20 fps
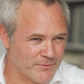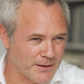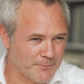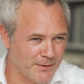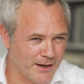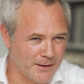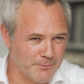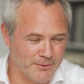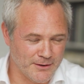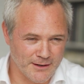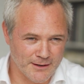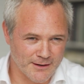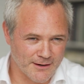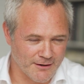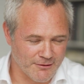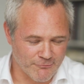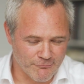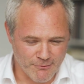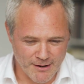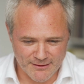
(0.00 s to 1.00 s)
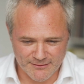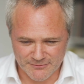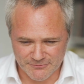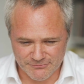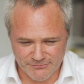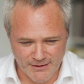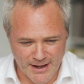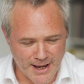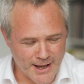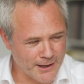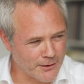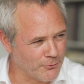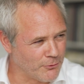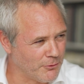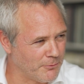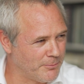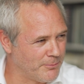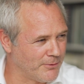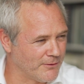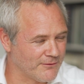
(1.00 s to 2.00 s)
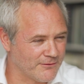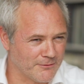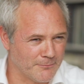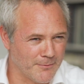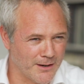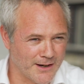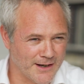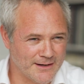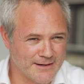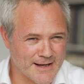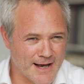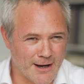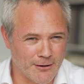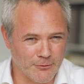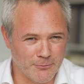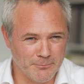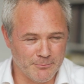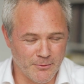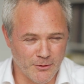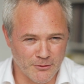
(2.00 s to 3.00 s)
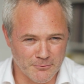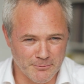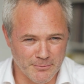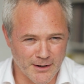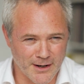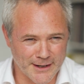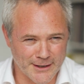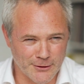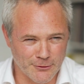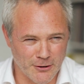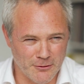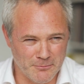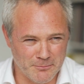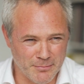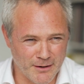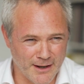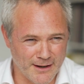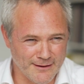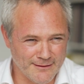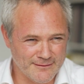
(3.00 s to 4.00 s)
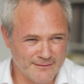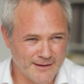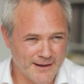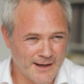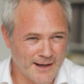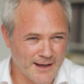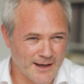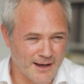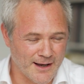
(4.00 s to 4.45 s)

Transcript: maybe rent a flat or put some money down on buying your own place.